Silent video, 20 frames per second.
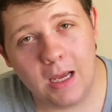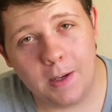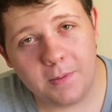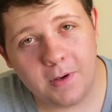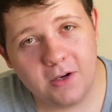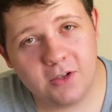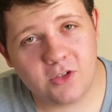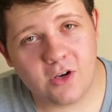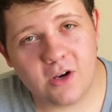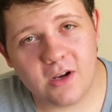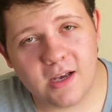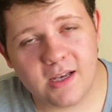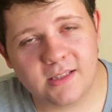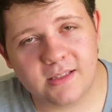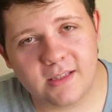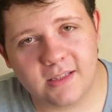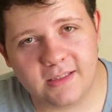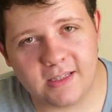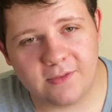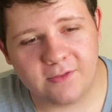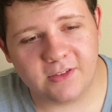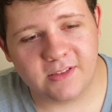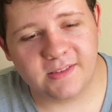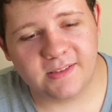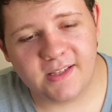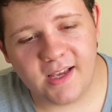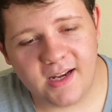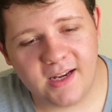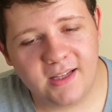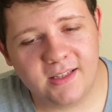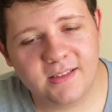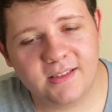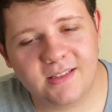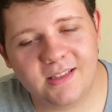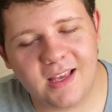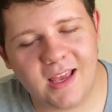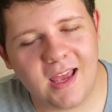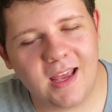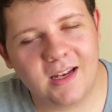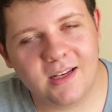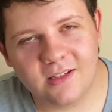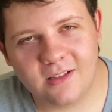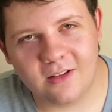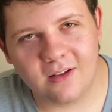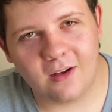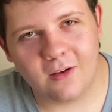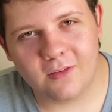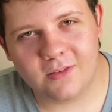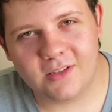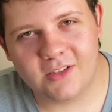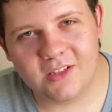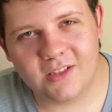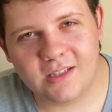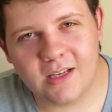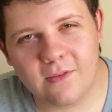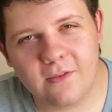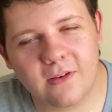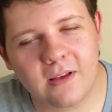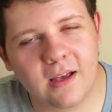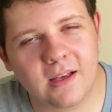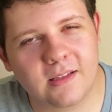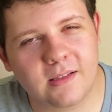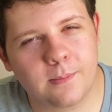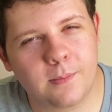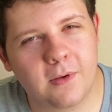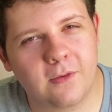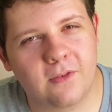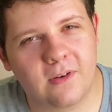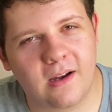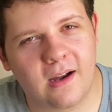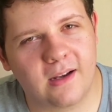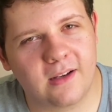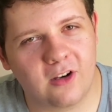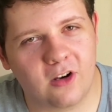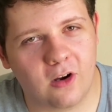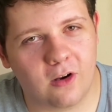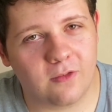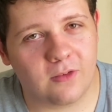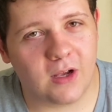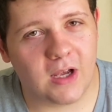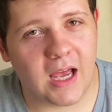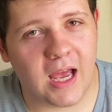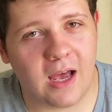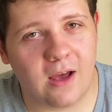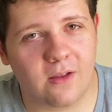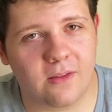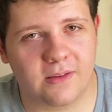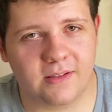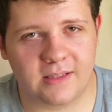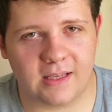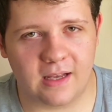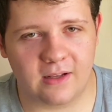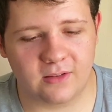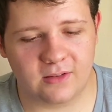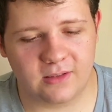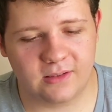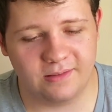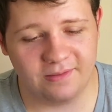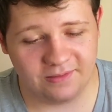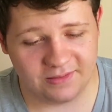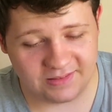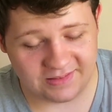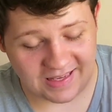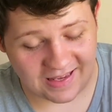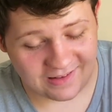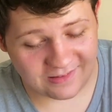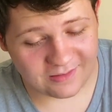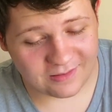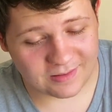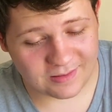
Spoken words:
going to show you guys the different settings and also just give you guys a bit of an idea of how the sounds sound